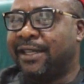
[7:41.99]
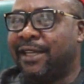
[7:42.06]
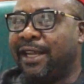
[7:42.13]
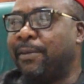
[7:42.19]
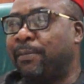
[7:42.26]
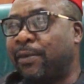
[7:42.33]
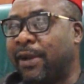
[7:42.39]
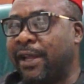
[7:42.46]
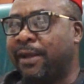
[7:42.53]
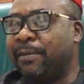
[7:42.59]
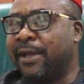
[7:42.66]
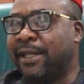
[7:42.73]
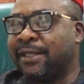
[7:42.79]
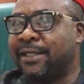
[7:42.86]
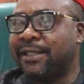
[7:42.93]

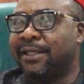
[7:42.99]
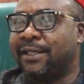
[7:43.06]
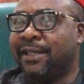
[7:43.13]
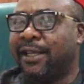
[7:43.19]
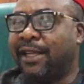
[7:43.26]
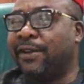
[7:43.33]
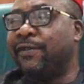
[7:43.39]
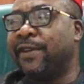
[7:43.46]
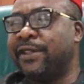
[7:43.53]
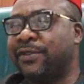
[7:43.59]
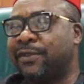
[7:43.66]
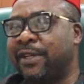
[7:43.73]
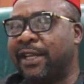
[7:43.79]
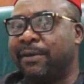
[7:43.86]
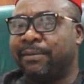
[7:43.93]
employment given
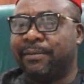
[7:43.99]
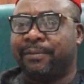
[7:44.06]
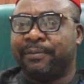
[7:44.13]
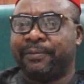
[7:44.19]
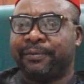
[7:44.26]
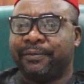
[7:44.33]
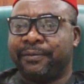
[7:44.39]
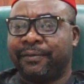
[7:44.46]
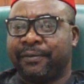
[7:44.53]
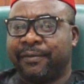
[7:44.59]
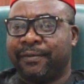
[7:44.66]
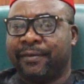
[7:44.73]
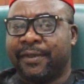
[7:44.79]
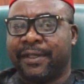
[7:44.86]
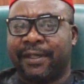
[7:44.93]
to them
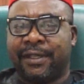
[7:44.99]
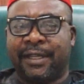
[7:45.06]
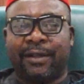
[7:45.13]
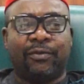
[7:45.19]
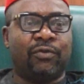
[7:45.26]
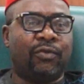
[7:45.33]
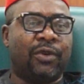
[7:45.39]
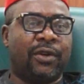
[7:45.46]
in